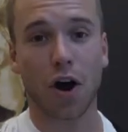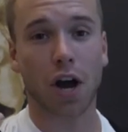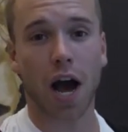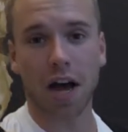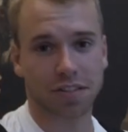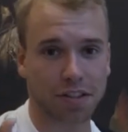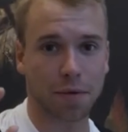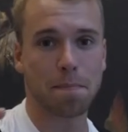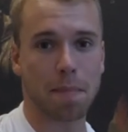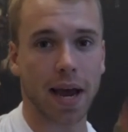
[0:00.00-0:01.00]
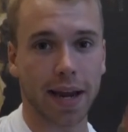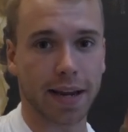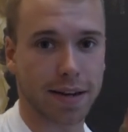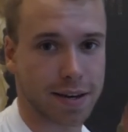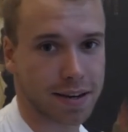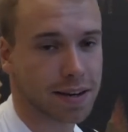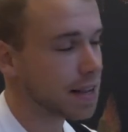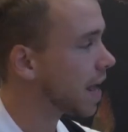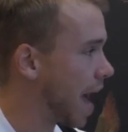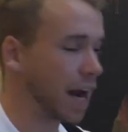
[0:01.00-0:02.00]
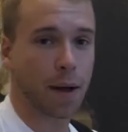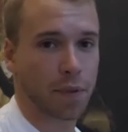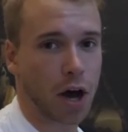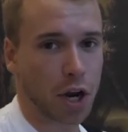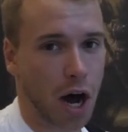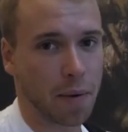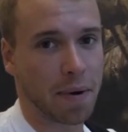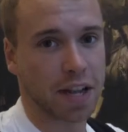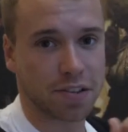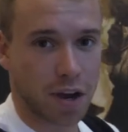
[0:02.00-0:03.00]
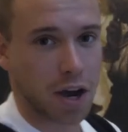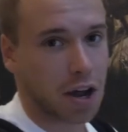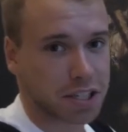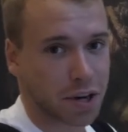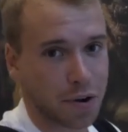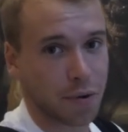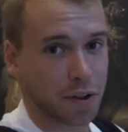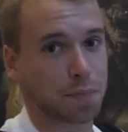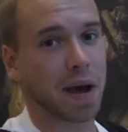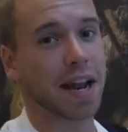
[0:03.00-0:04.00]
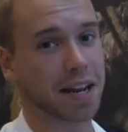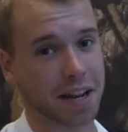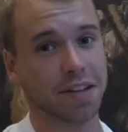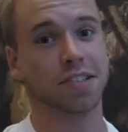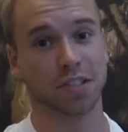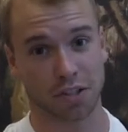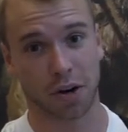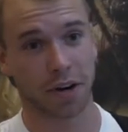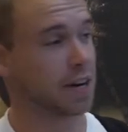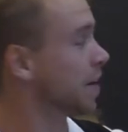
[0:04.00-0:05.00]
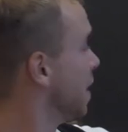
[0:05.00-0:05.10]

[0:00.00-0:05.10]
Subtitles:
got a custom made, and I'm not an art man, so I can't tell you what this painting is, sorry.